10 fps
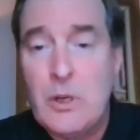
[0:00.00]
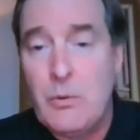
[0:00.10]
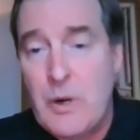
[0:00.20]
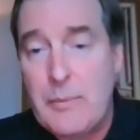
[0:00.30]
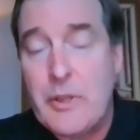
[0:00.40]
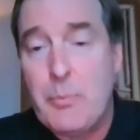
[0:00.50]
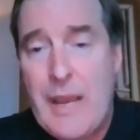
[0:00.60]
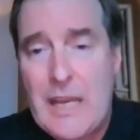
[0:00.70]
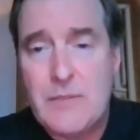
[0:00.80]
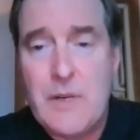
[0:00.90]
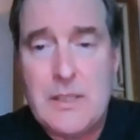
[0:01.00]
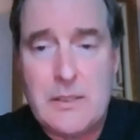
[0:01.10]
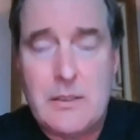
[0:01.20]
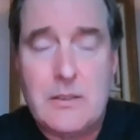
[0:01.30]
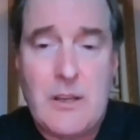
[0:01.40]
you know, remember all the
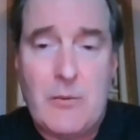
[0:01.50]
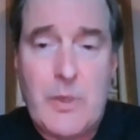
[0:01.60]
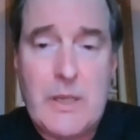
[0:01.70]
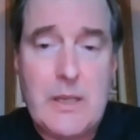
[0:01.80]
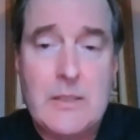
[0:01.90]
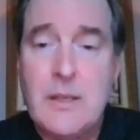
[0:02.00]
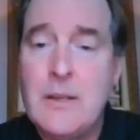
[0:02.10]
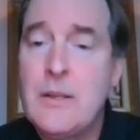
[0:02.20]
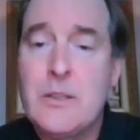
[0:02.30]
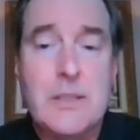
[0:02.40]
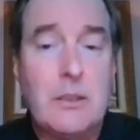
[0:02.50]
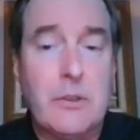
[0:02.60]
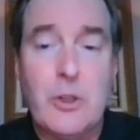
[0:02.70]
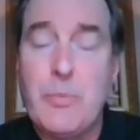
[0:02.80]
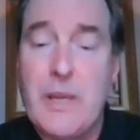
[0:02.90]
passphrases and stuff, because just a
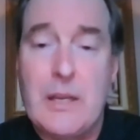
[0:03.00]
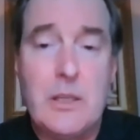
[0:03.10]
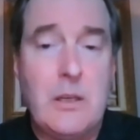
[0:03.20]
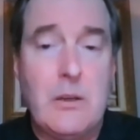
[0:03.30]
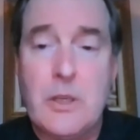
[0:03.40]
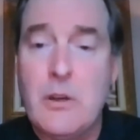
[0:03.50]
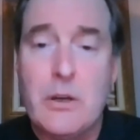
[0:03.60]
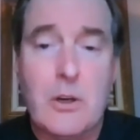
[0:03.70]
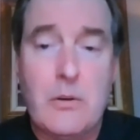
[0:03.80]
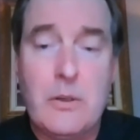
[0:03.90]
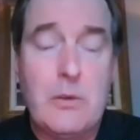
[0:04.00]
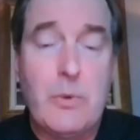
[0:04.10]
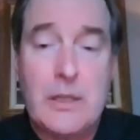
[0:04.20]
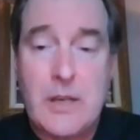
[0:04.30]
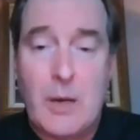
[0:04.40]
little bit, you know, you can go to, you
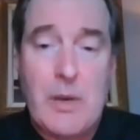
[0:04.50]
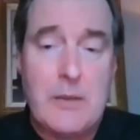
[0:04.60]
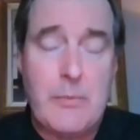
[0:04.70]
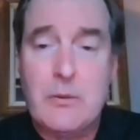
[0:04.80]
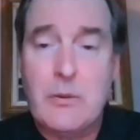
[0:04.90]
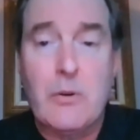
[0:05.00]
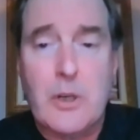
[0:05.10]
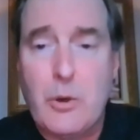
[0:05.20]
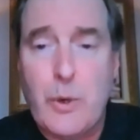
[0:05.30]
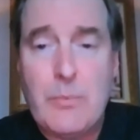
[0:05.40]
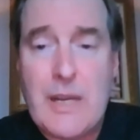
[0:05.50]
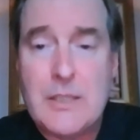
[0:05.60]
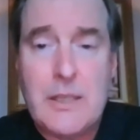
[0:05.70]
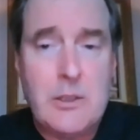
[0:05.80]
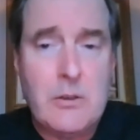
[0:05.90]
know, we can talk about it in a minute, going to
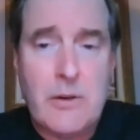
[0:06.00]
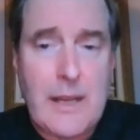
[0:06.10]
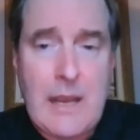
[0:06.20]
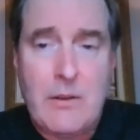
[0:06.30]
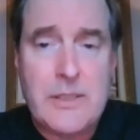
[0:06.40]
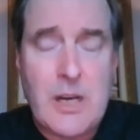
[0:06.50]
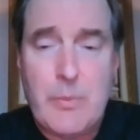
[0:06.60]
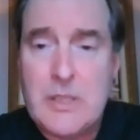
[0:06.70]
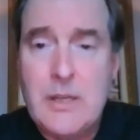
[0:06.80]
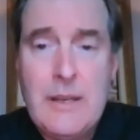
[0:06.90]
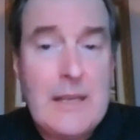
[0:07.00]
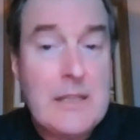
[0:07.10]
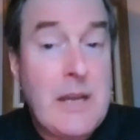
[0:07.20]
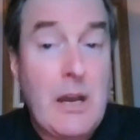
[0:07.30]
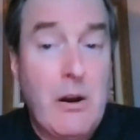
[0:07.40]
Coinbase, getting your own account set up is
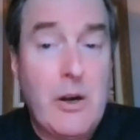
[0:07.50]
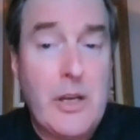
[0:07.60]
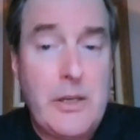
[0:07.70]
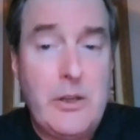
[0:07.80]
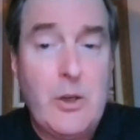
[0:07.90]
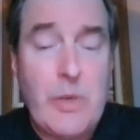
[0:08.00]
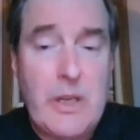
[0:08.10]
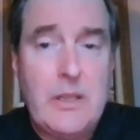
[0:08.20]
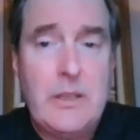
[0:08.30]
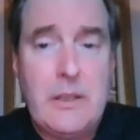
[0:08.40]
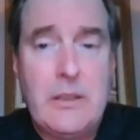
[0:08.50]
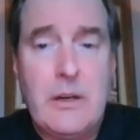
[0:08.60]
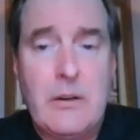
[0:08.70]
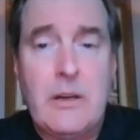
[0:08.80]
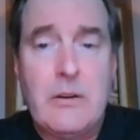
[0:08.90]
it's not hard to do, but
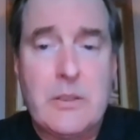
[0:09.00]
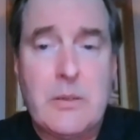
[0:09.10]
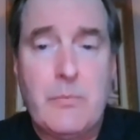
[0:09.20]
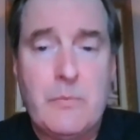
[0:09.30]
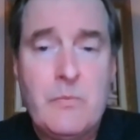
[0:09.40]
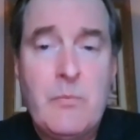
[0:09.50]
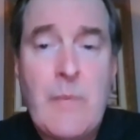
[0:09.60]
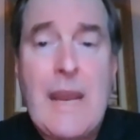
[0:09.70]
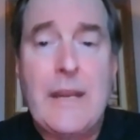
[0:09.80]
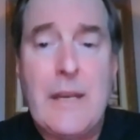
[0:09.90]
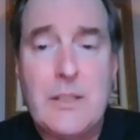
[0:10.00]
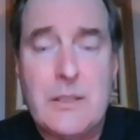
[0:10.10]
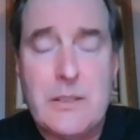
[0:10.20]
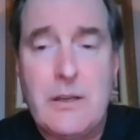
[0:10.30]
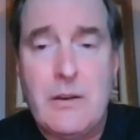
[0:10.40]
there, there are some
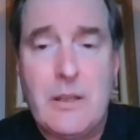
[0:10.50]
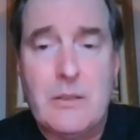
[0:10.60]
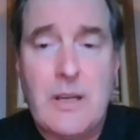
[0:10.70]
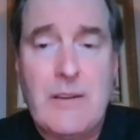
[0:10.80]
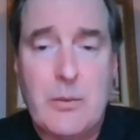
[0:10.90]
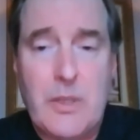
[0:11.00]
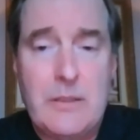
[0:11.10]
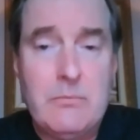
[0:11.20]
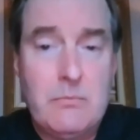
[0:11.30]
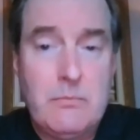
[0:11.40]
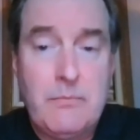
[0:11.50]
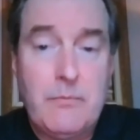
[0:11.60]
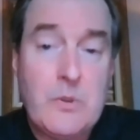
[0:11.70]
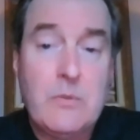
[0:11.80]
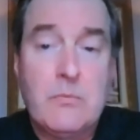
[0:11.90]
machinations in there that sort of have to be
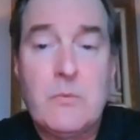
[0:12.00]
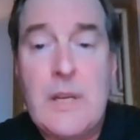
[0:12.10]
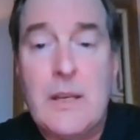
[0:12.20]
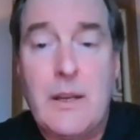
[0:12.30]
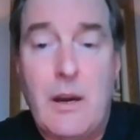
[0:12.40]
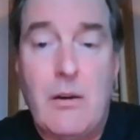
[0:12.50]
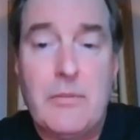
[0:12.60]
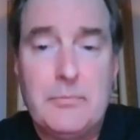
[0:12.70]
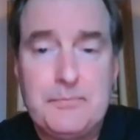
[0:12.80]
taken care of.